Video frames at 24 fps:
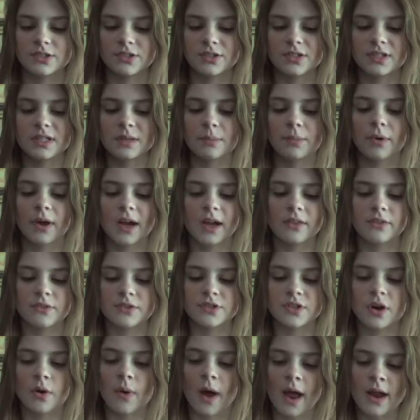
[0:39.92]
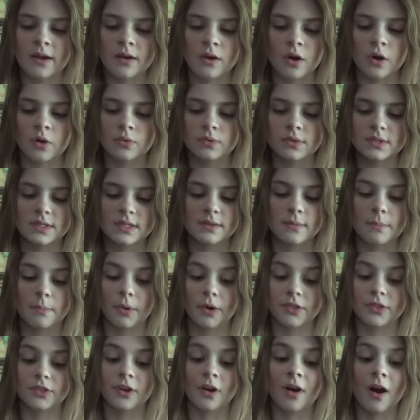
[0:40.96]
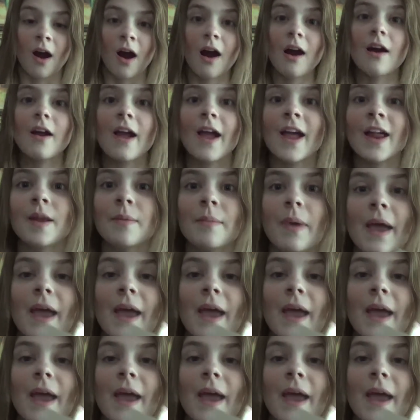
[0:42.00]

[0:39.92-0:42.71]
just the play, there's no endnotes, but there are end